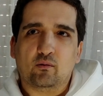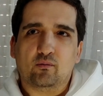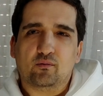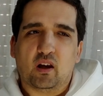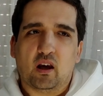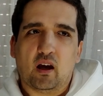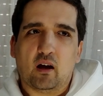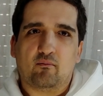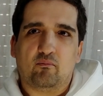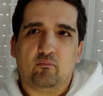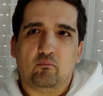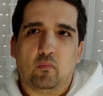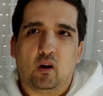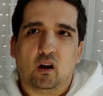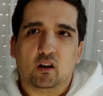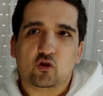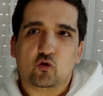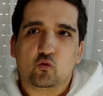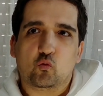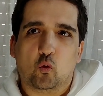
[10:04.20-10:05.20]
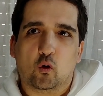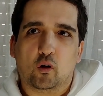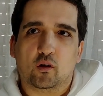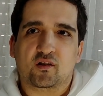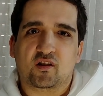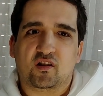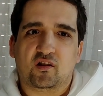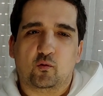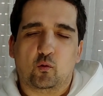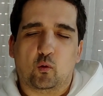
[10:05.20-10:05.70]
don't have much
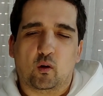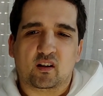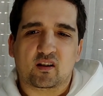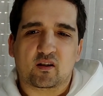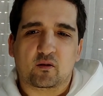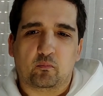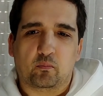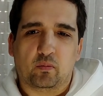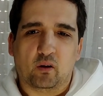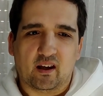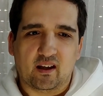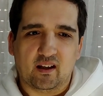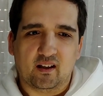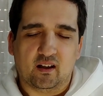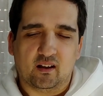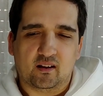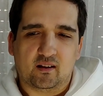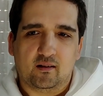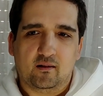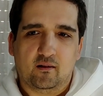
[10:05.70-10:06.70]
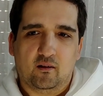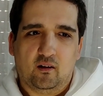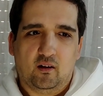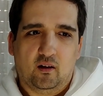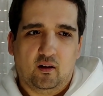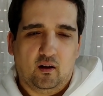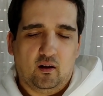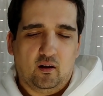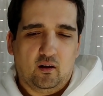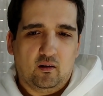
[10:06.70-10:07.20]
words to explain it.
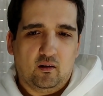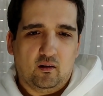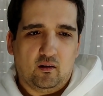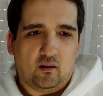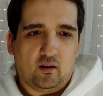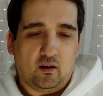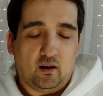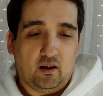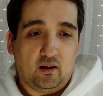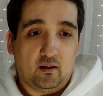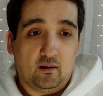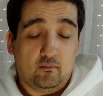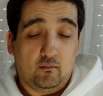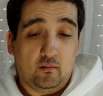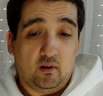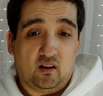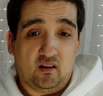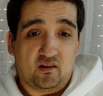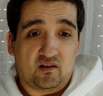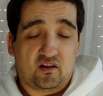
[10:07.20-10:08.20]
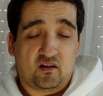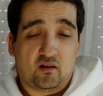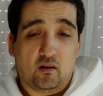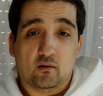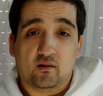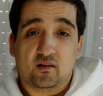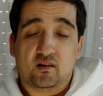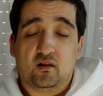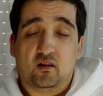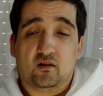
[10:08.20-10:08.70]
It is
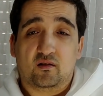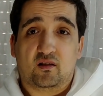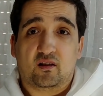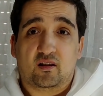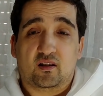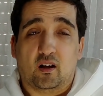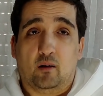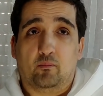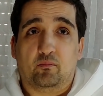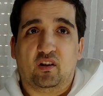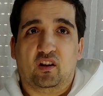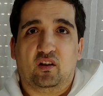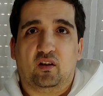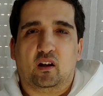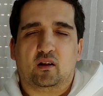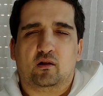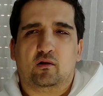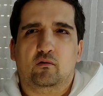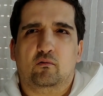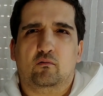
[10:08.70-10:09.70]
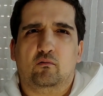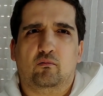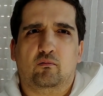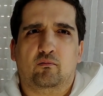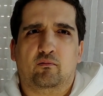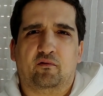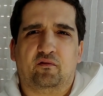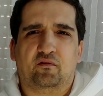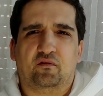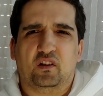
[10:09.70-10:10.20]
something that you
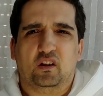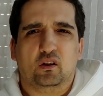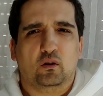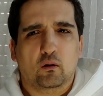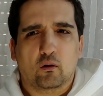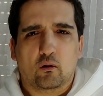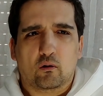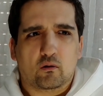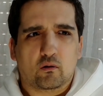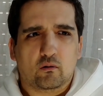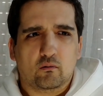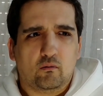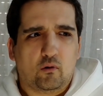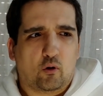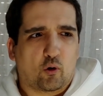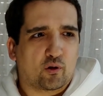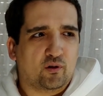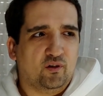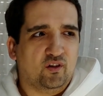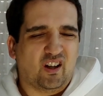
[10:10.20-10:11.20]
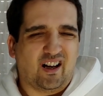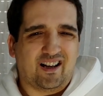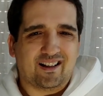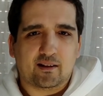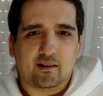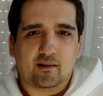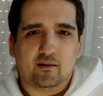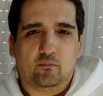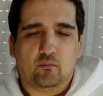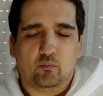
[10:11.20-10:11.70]
feel or
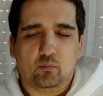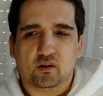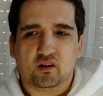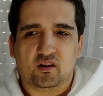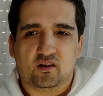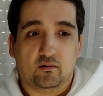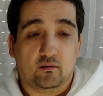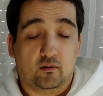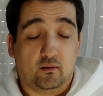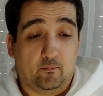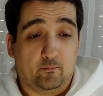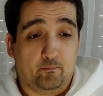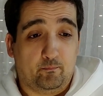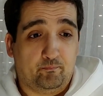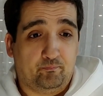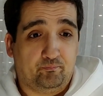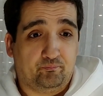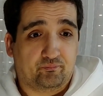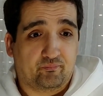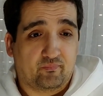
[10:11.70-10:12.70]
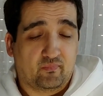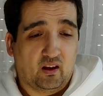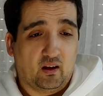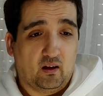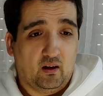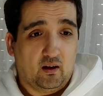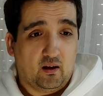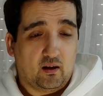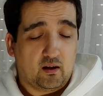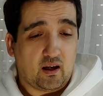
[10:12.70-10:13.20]
not, but
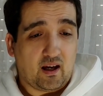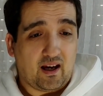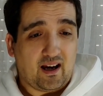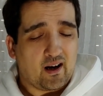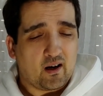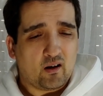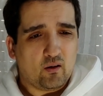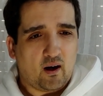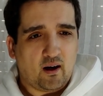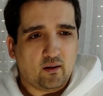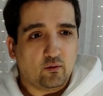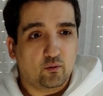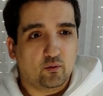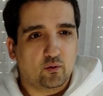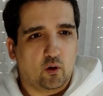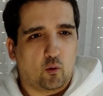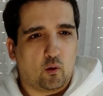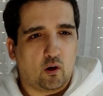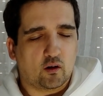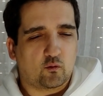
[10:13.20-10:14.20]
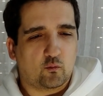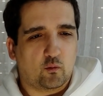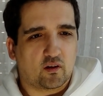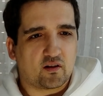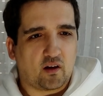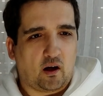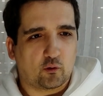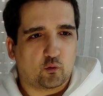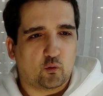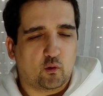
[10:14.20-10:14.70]
yeah, I don't know
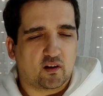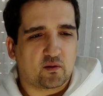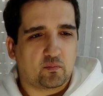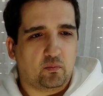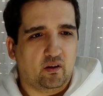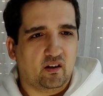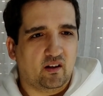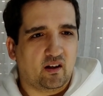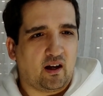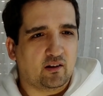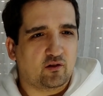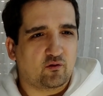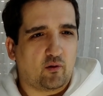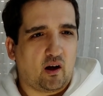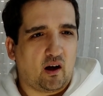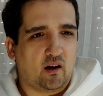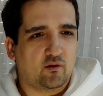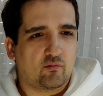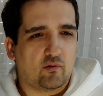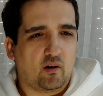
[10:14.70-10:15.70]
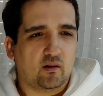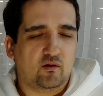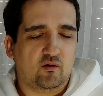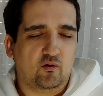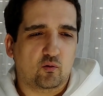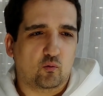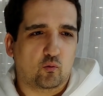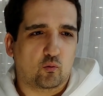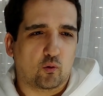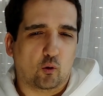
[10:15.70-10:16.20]
how to explain it. I tried
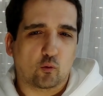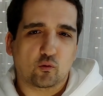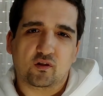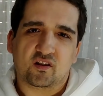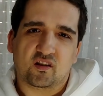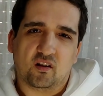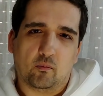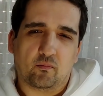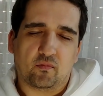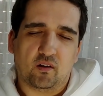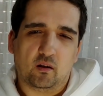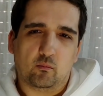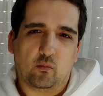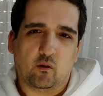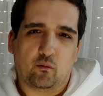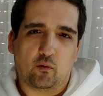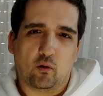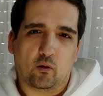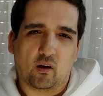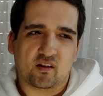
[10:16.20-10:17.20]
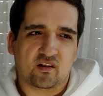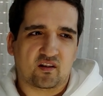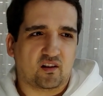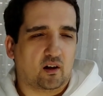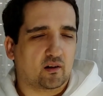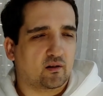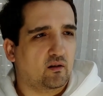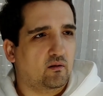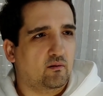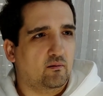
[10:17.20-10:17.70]
to wrote something before I
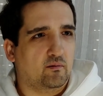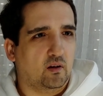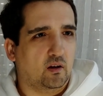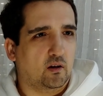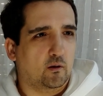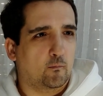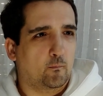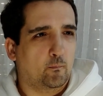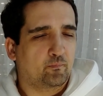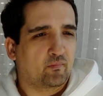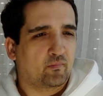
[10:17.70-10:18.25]
started the video,